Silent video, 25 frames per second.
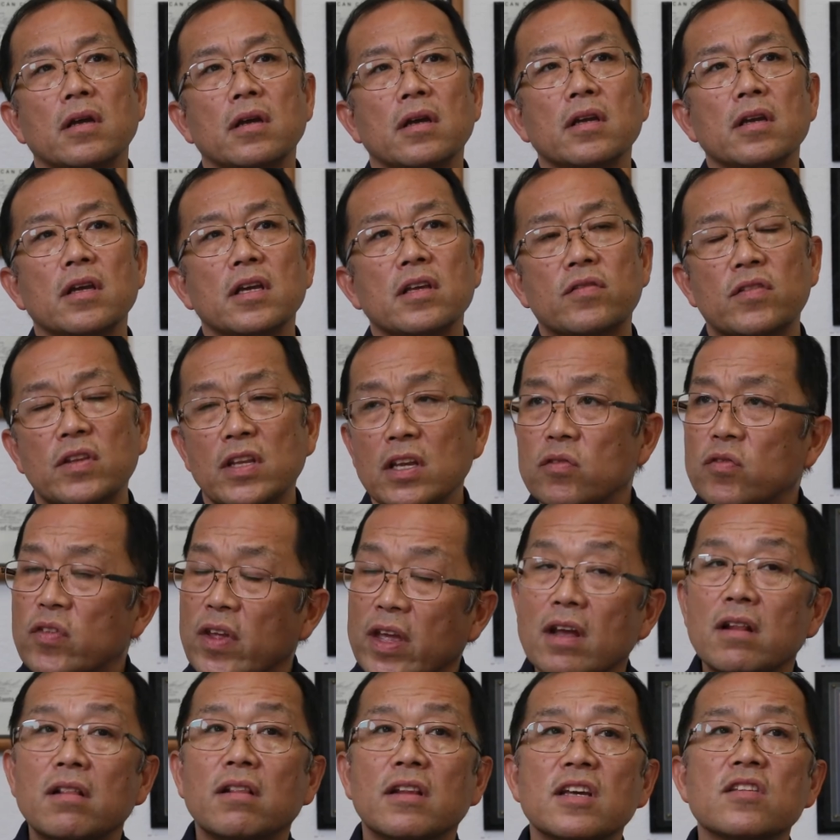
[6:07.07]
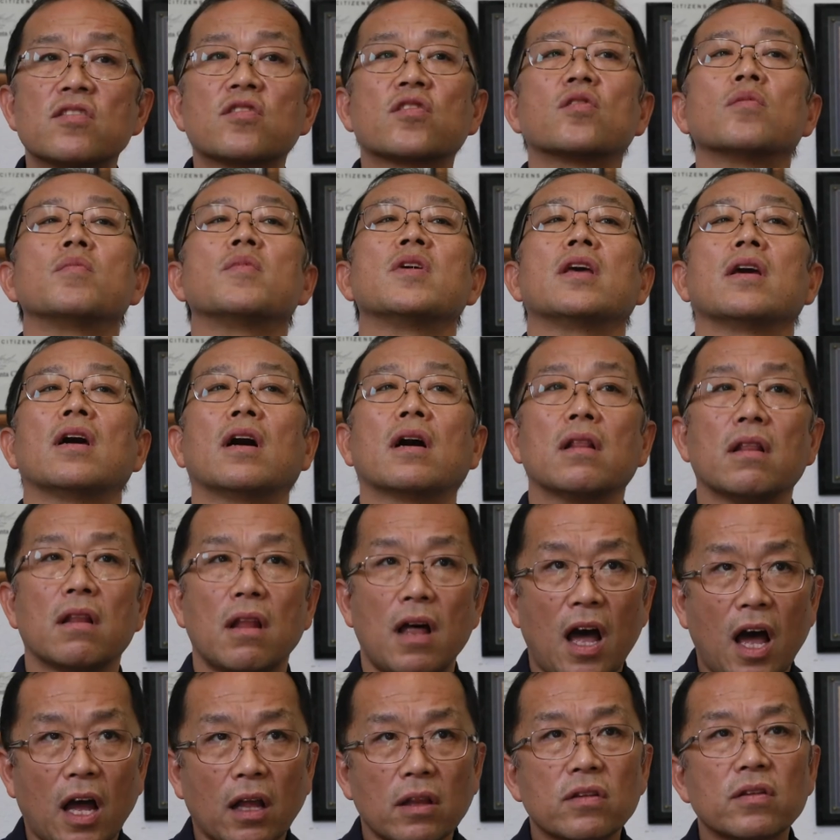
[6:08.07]
It, it enriched me a
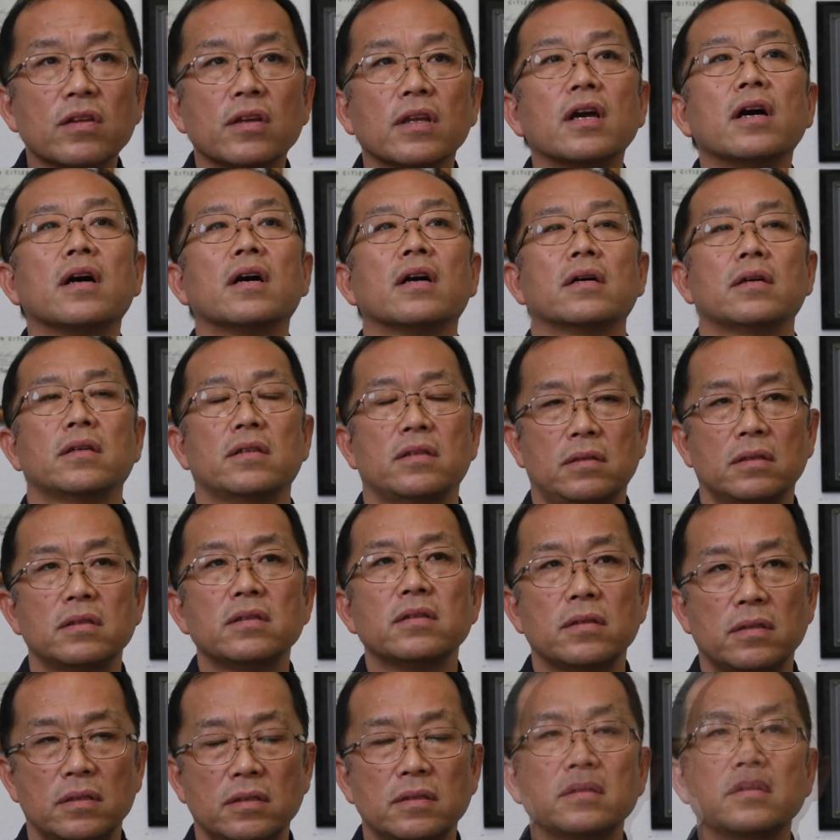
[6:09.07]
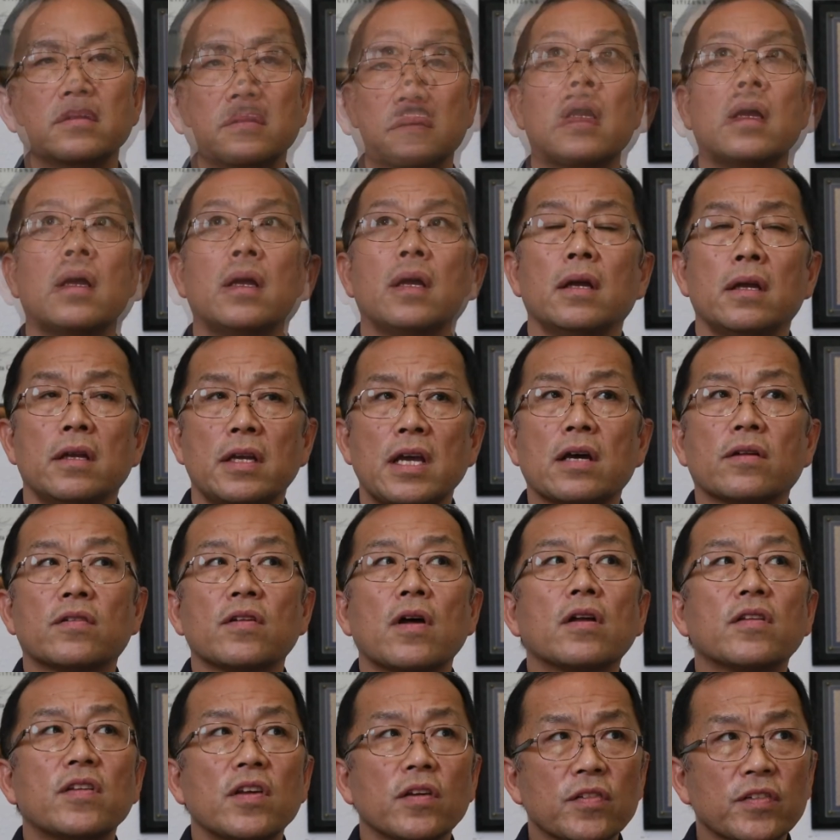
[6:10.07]
lot, yeah. Yes,
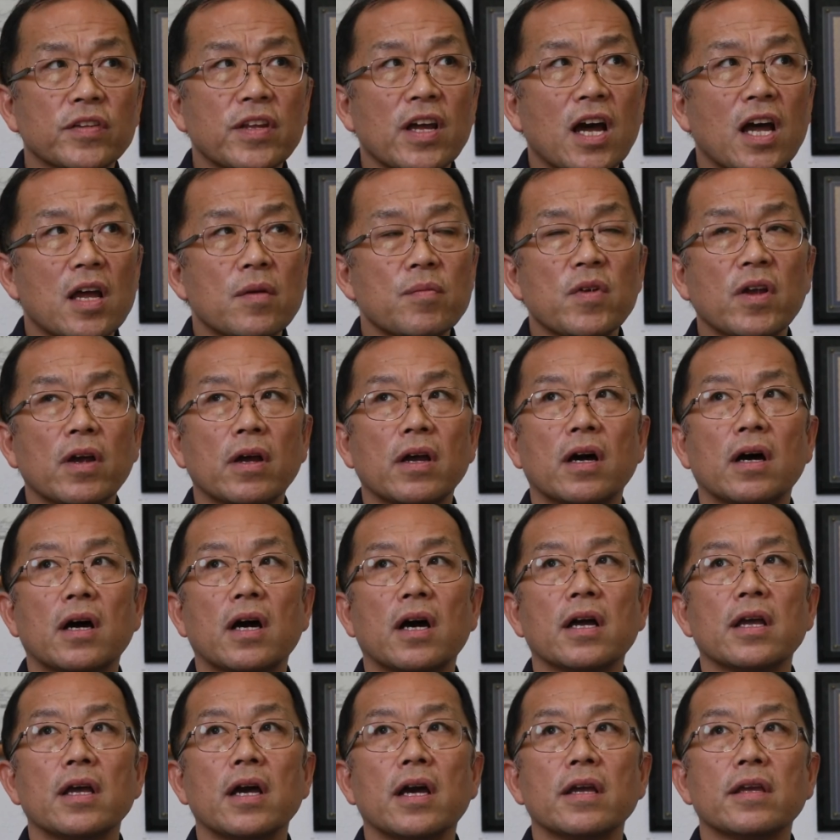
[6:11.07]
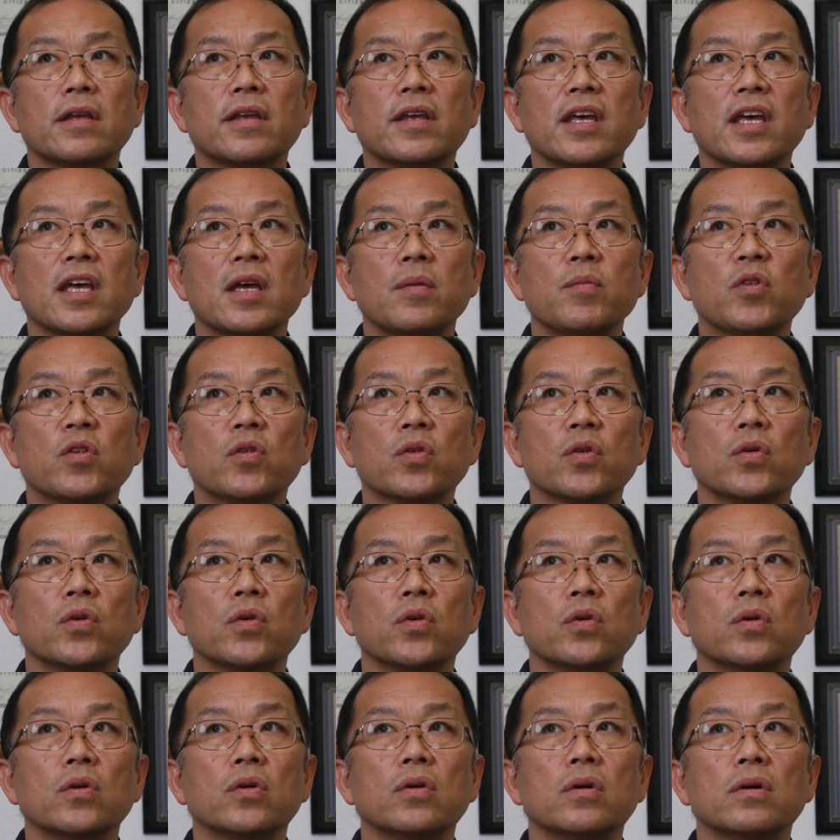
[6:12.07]
this time uh, I, I came
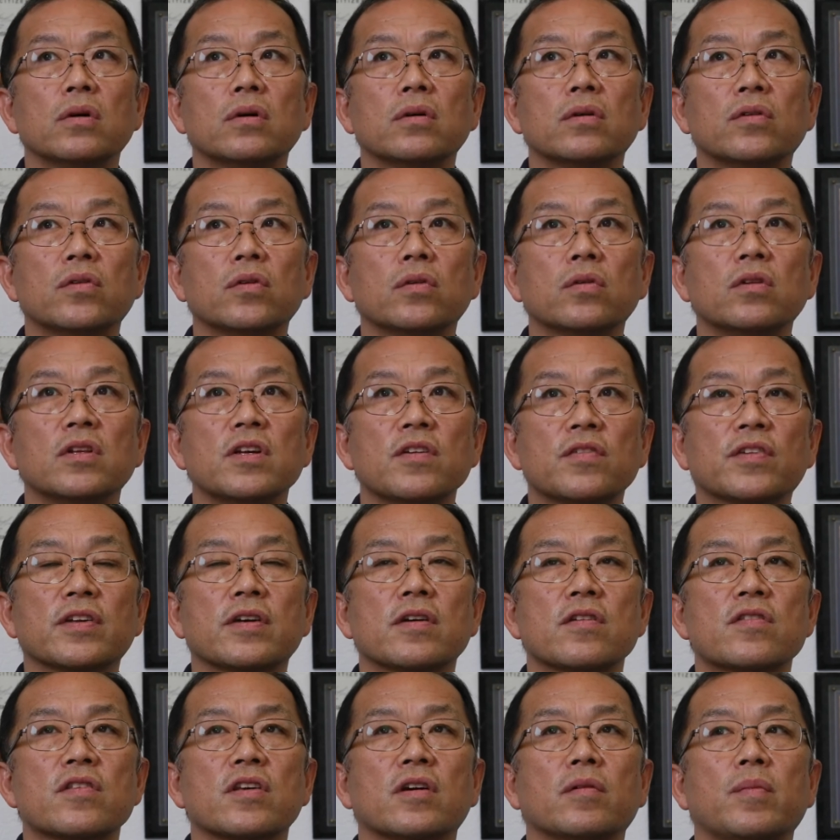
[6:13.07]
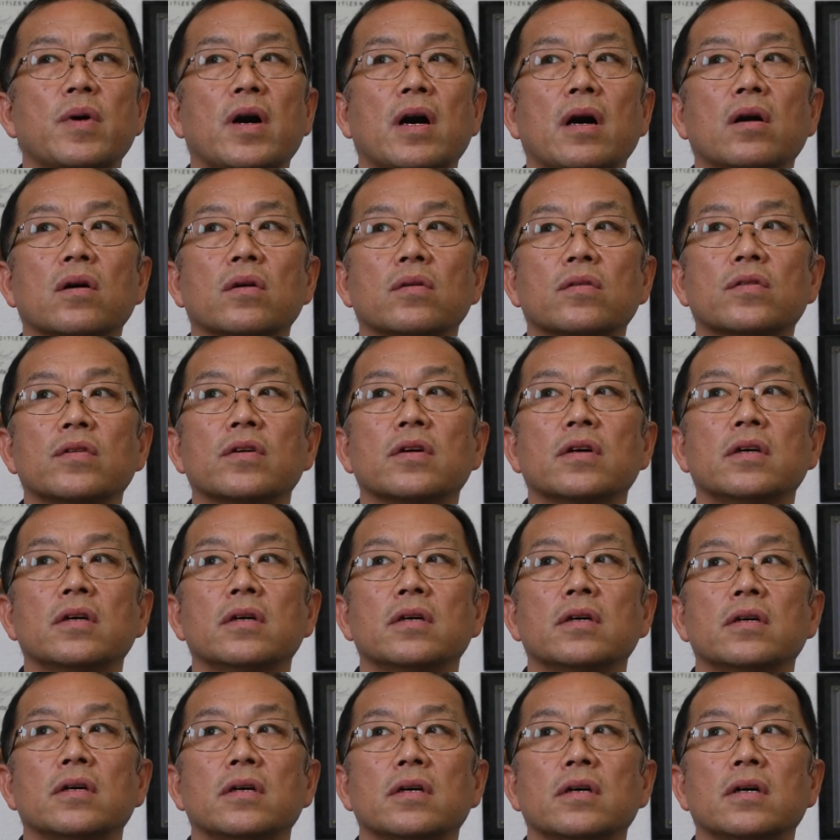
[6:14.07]
to do research about
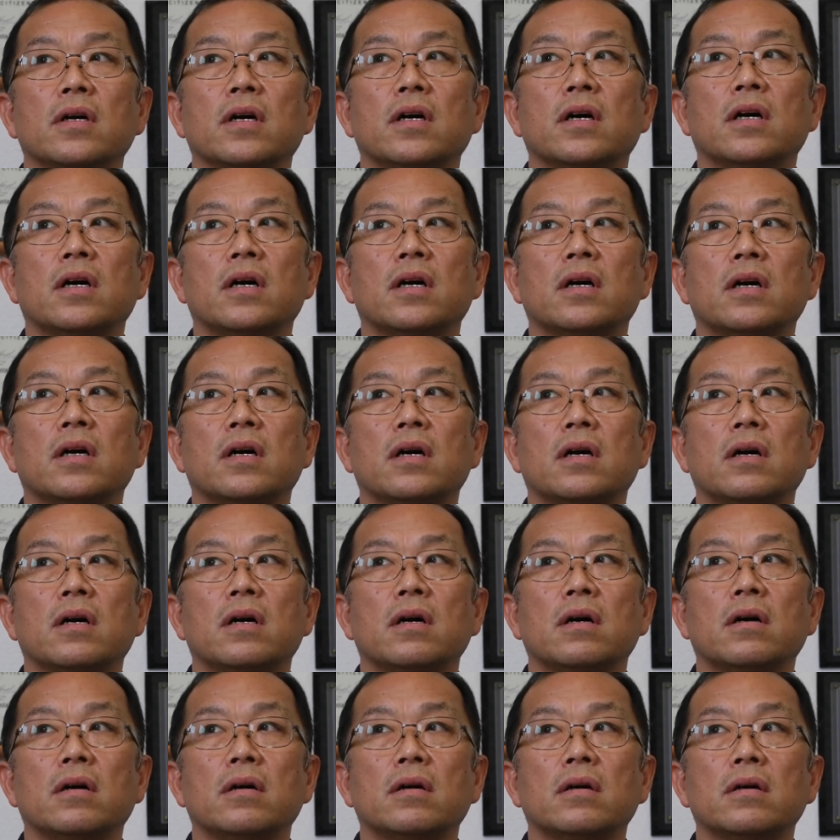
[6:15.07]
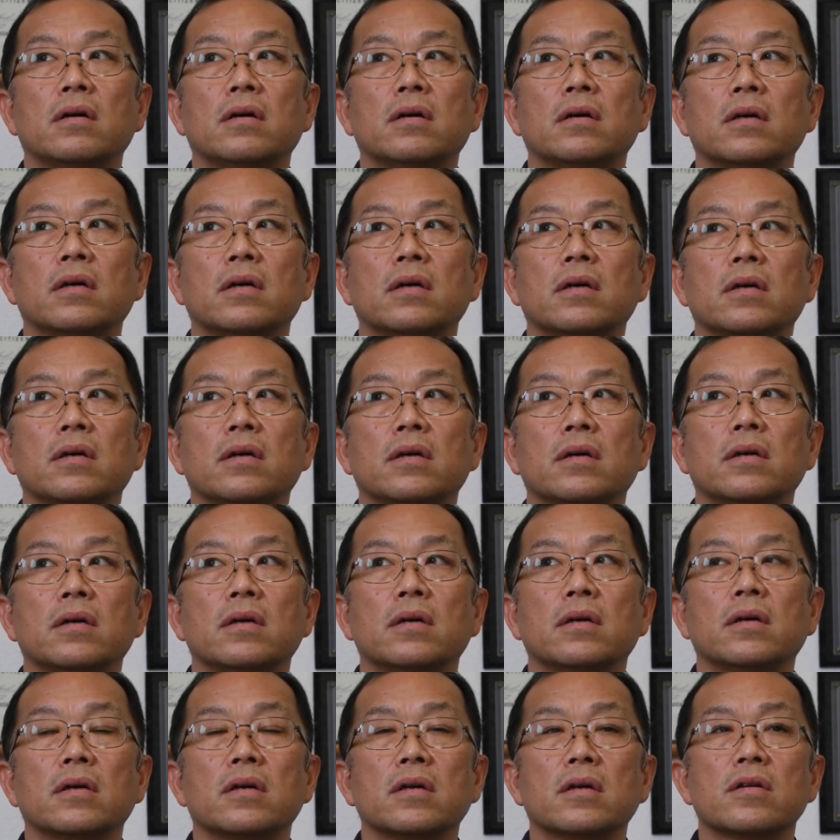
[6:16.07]
uh,
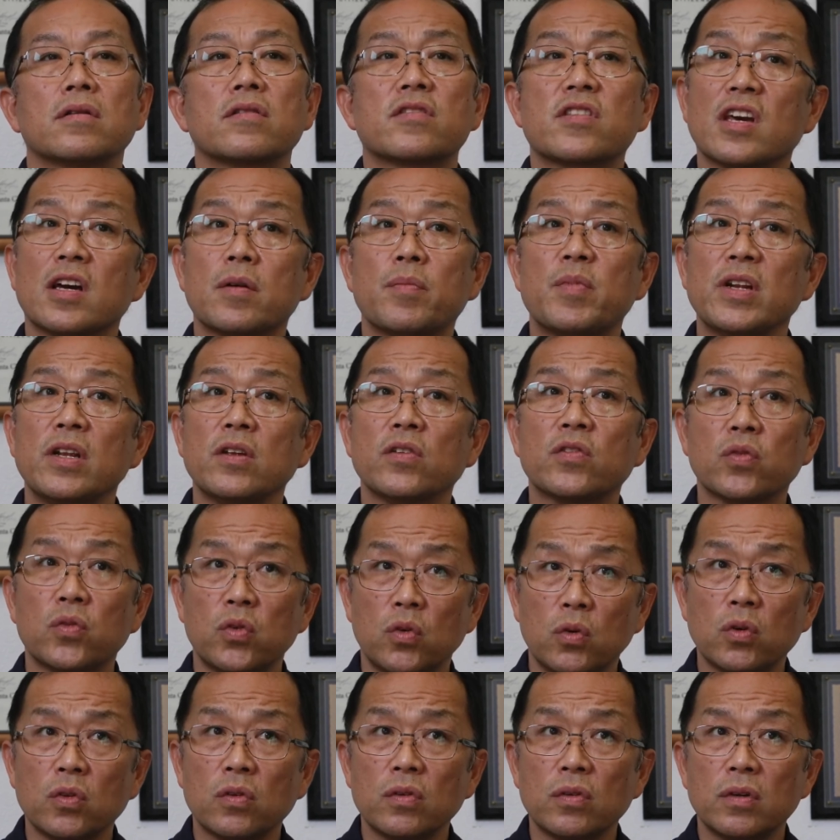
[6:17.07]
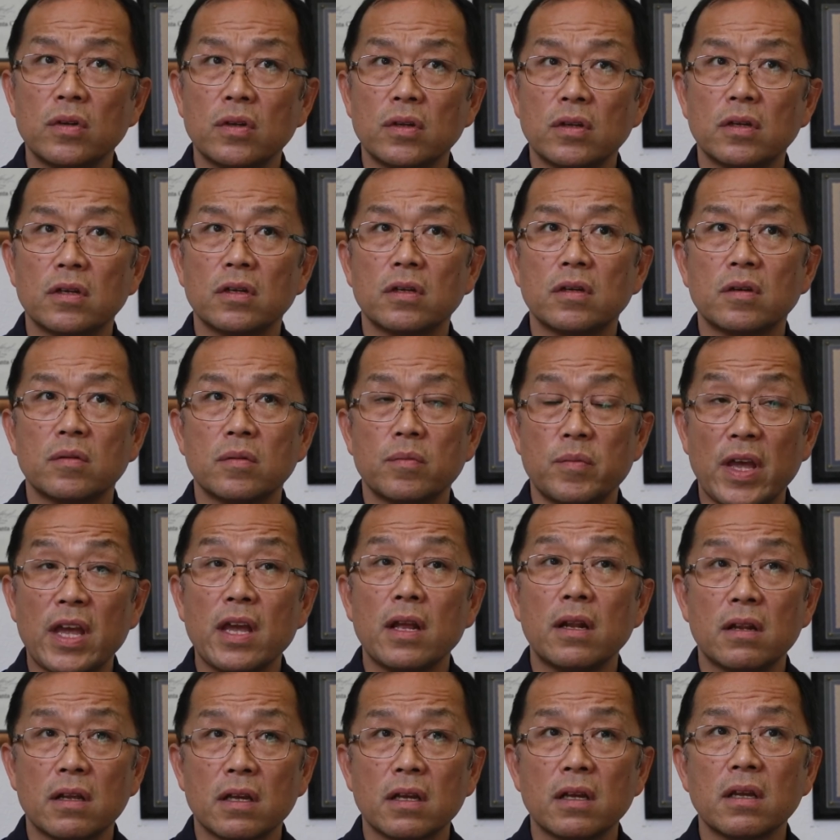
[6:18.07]
Japanese food
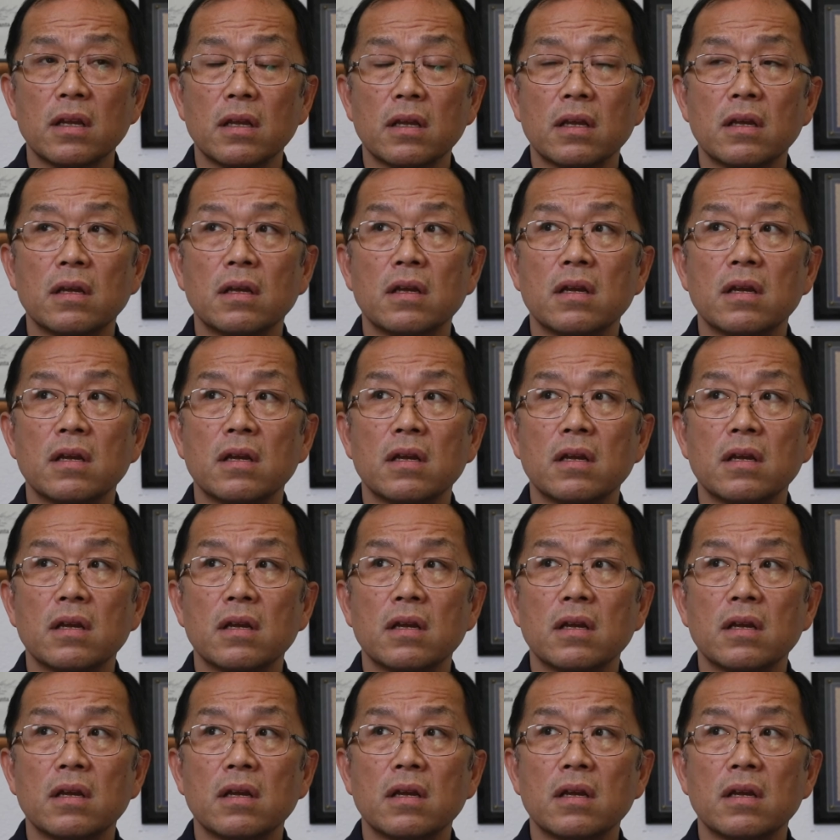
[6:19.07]
mainly,